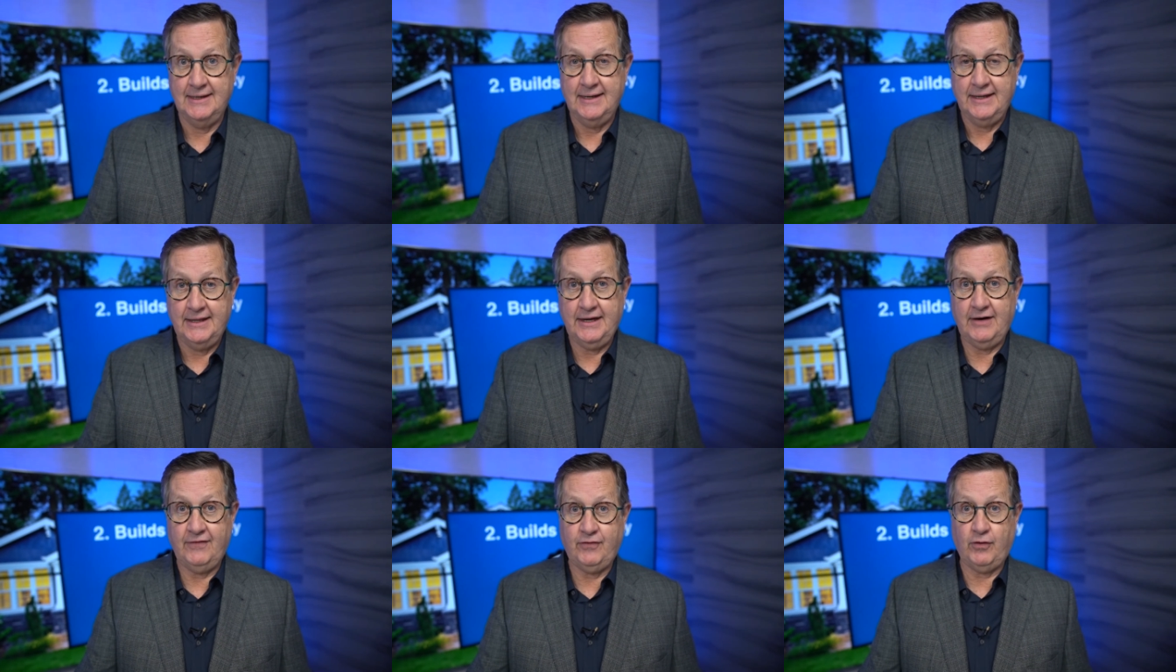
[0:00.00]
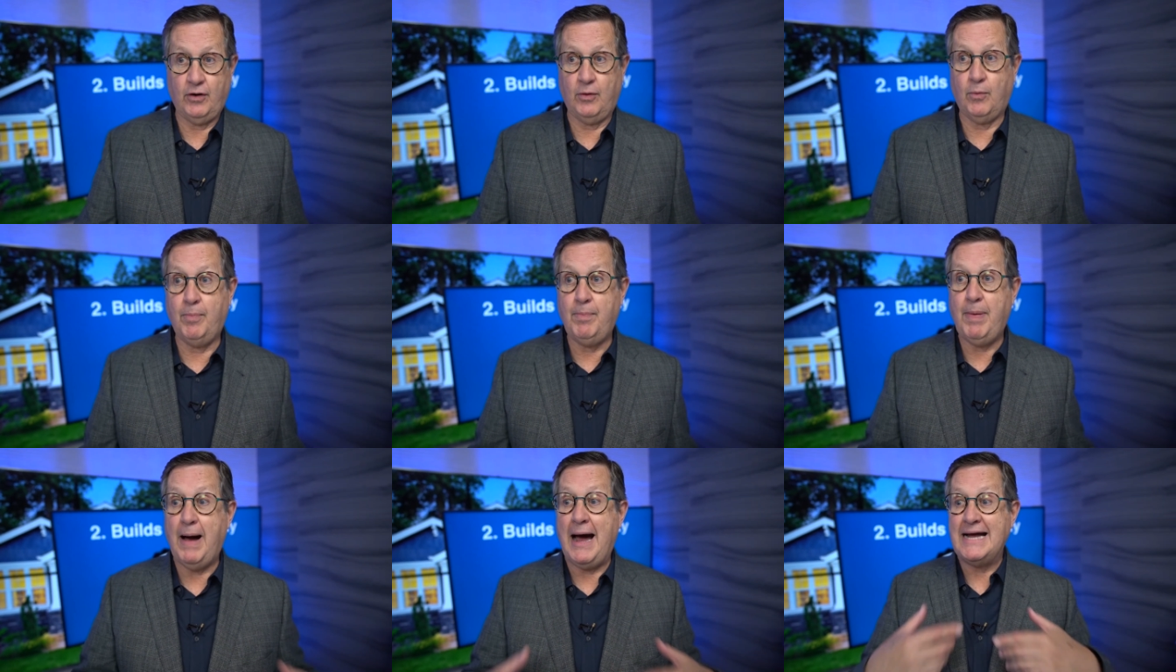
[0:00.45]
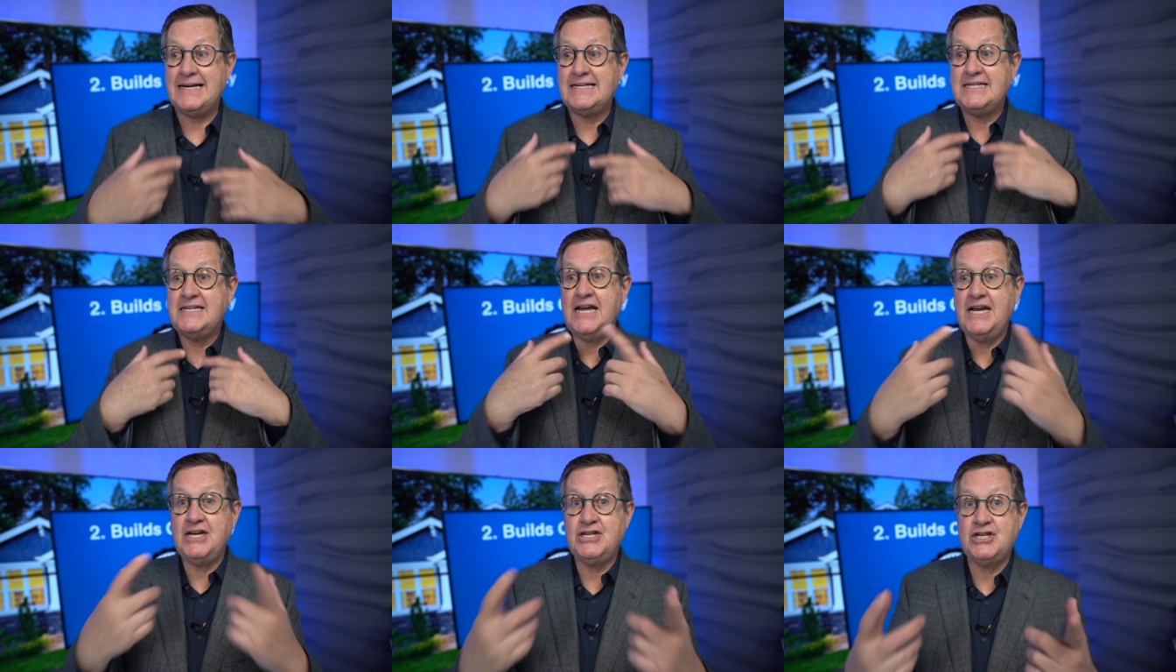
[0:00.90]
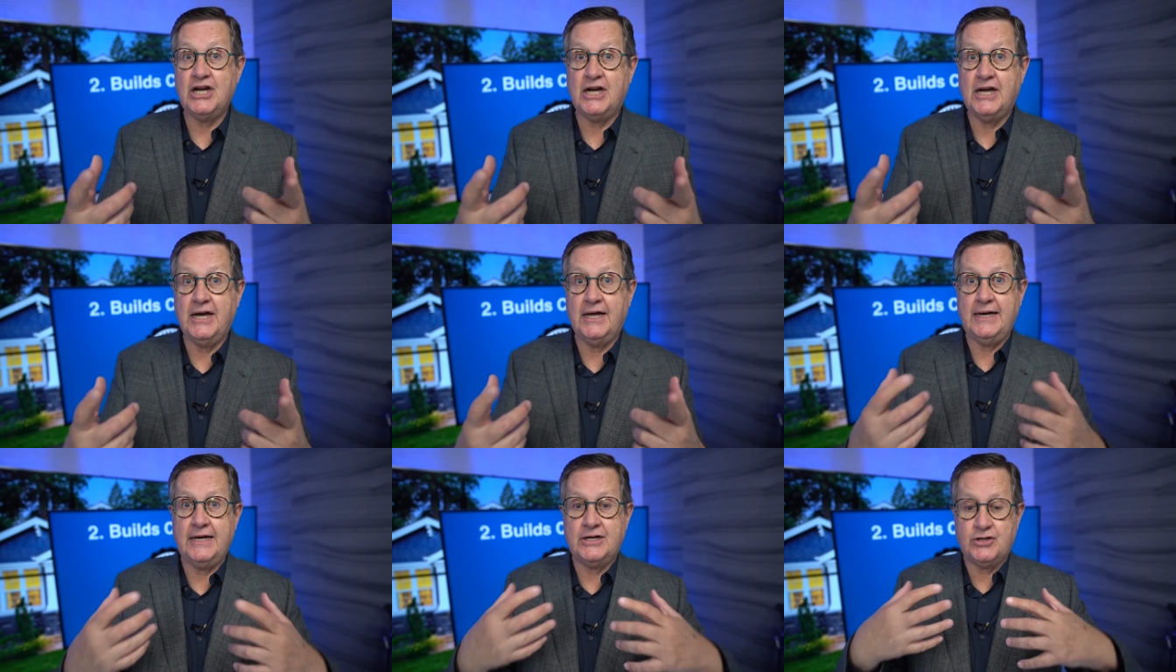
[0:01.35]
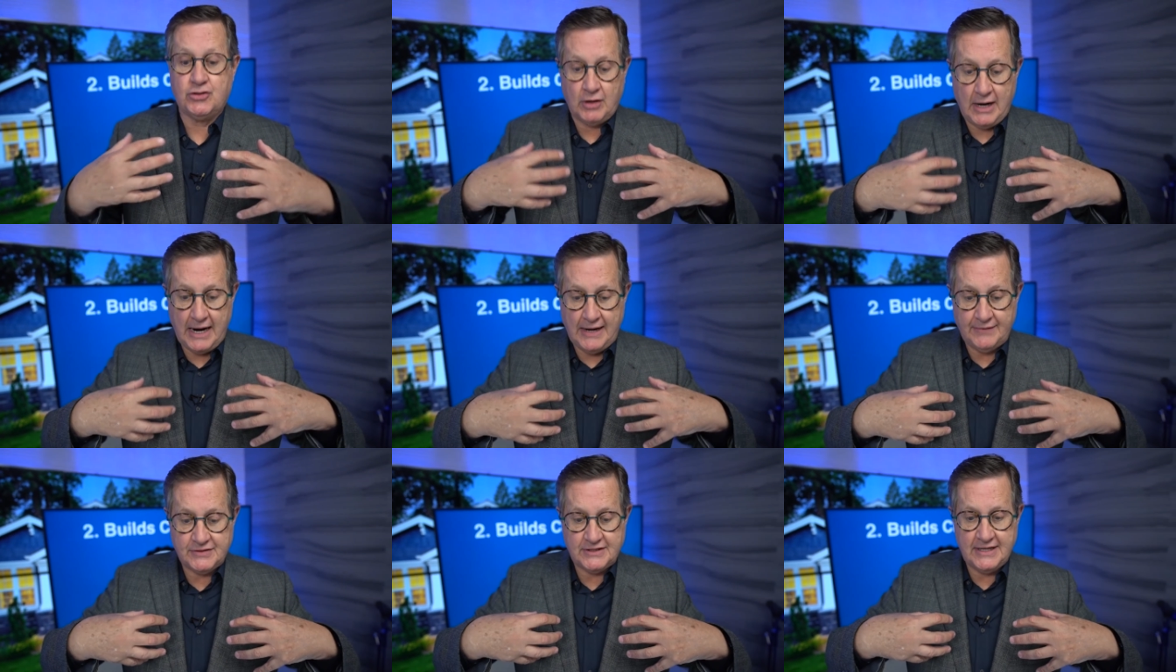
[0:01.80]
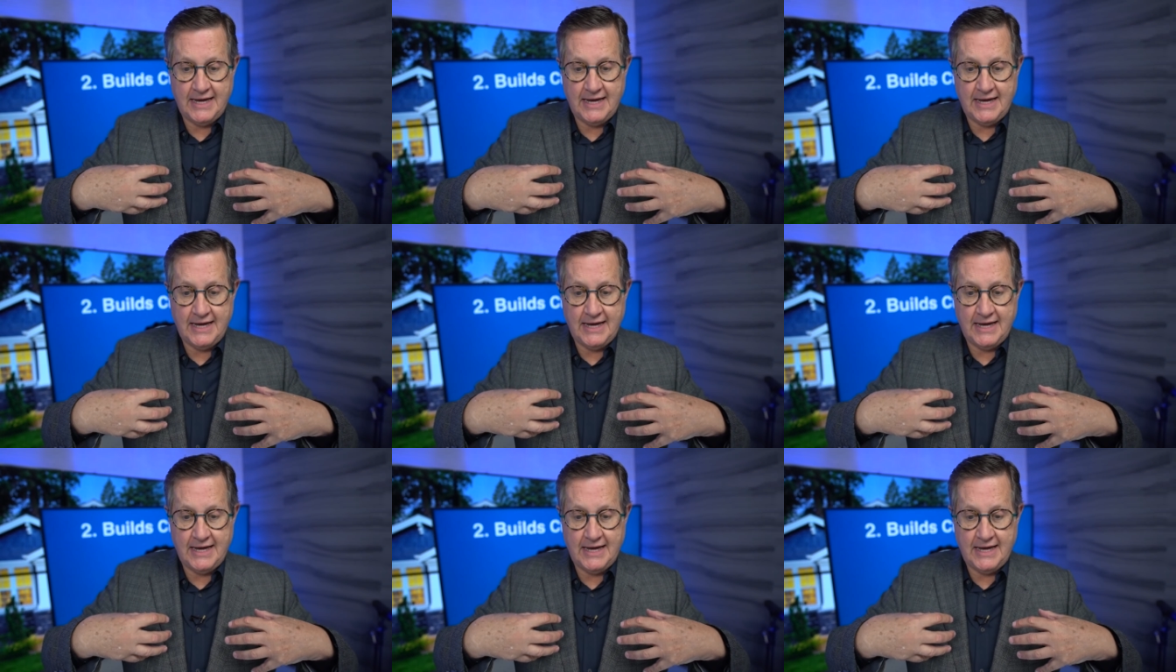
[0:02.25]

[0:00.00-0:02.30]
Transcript: Therefore, by teaching it, it drives